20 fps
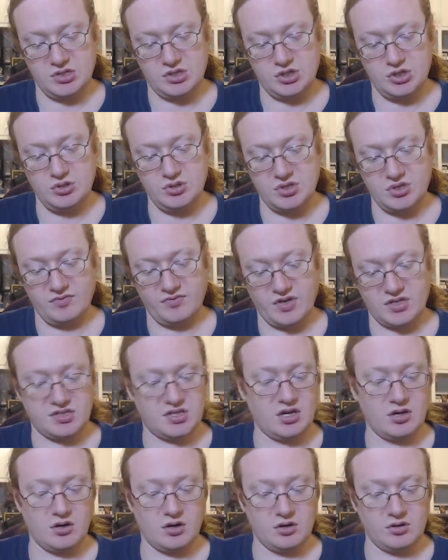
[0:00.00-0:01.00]
choose an
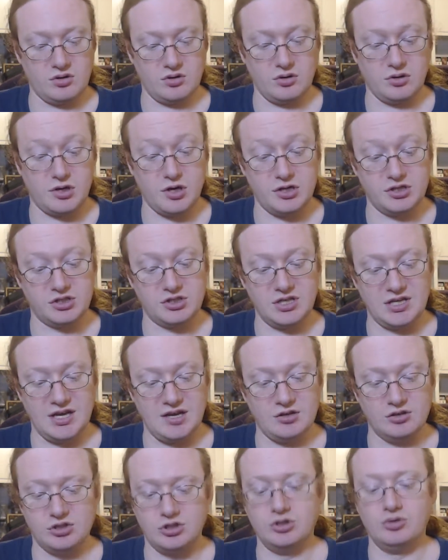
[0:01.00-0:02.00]
investigator at your location to
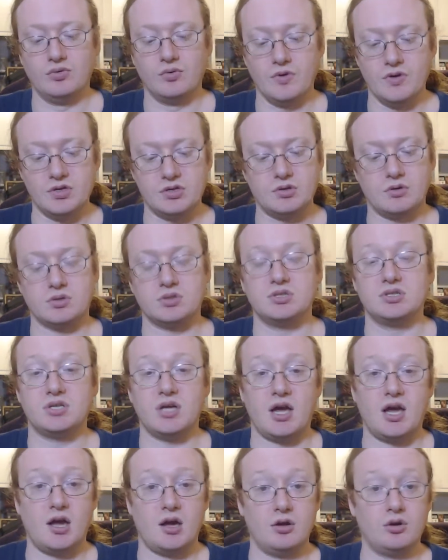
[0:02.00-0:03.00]
gain 2 resources
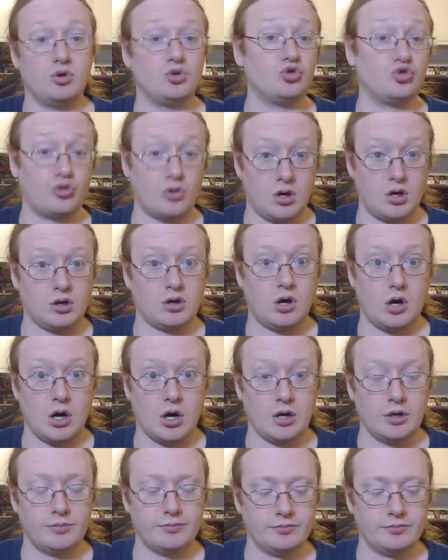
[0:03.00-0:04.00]
and draw a card.